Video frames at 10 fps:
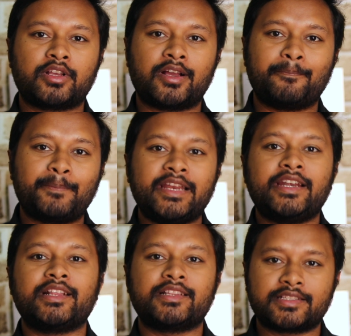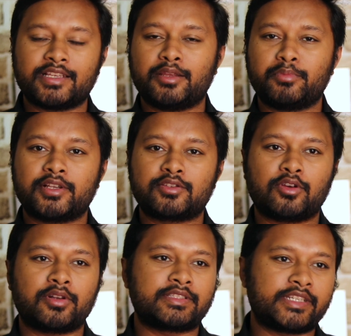completing the syllabus
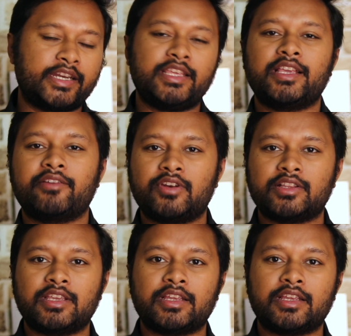or studying everything.